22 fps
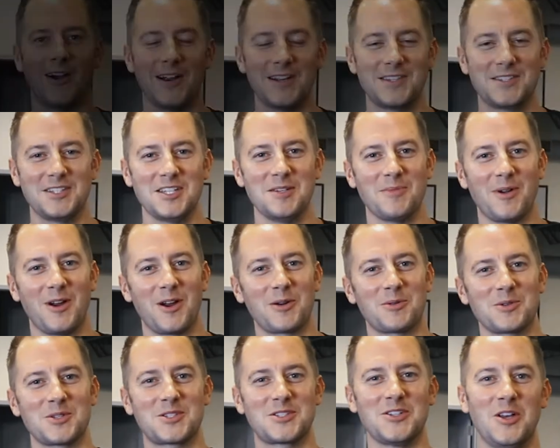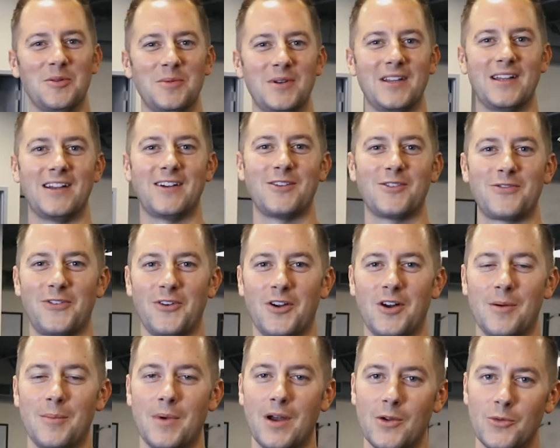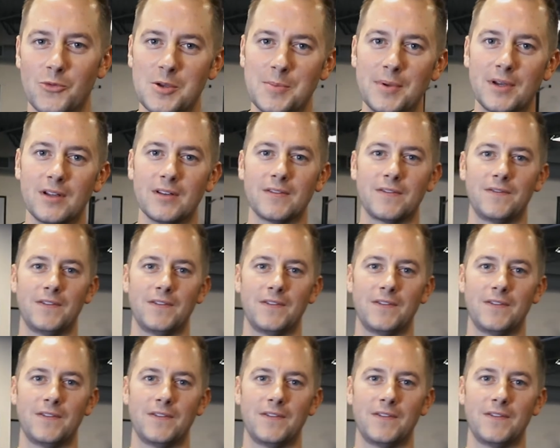All right, team, Eric Wood-Solomon here from Rebuild